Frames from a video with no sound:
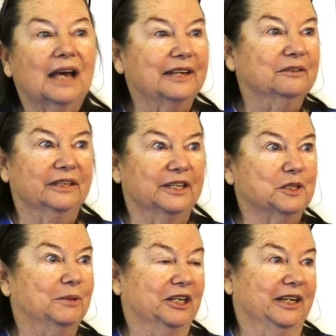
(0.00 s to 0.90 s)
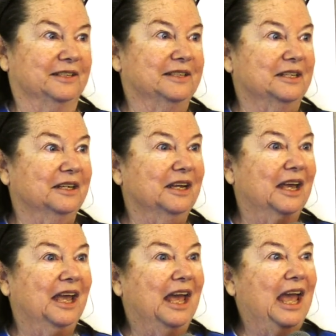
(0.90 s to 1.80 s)
not good experience.
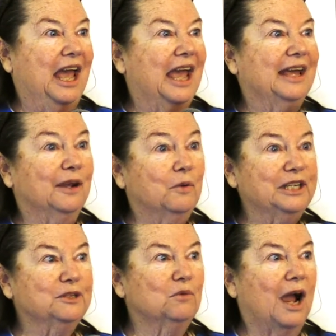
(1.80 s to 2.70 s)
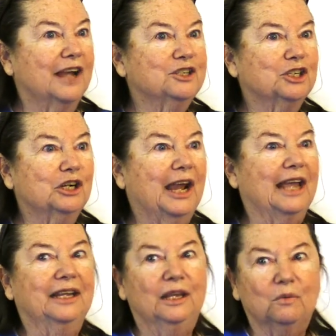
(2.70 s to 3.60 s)
And I went to Roger,
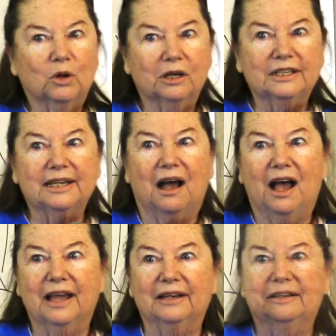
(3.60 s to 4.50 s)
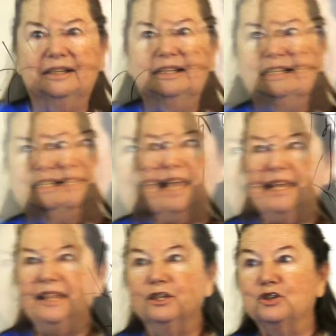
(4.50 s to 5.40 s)
and he worked on
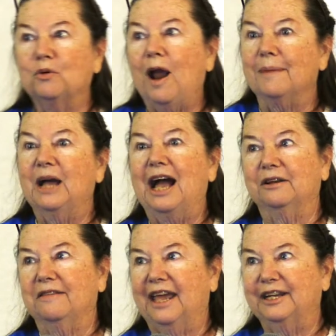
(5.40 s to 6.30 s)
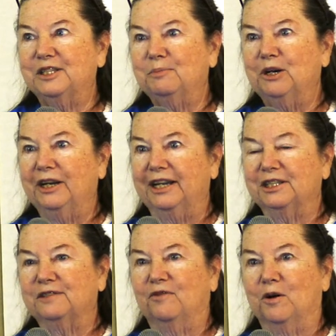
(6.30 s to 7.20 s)
taking the trauma out of that
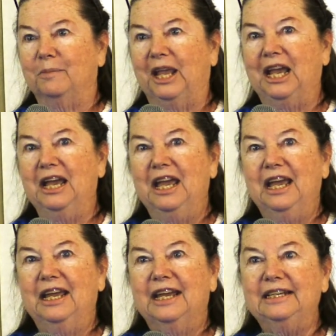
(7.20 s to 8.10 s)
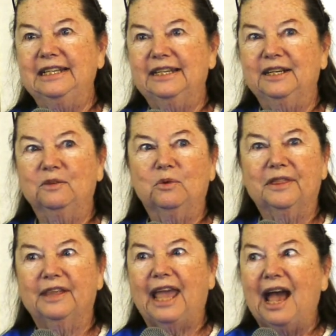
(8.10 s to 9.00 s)
experience for me. And he did it
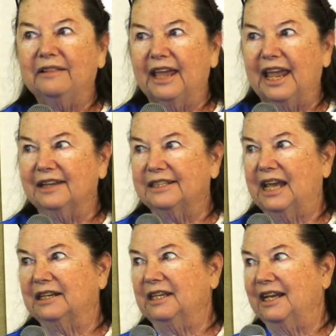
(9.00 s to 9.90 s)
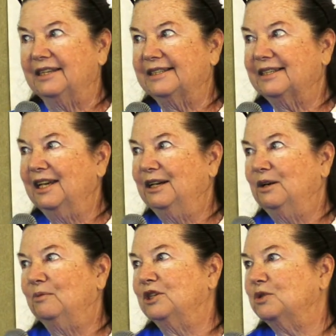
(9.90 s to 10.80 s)
with the Callahan techniques,
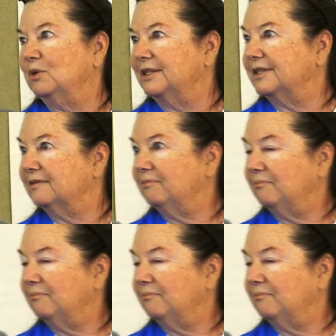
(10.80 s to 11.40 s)
which was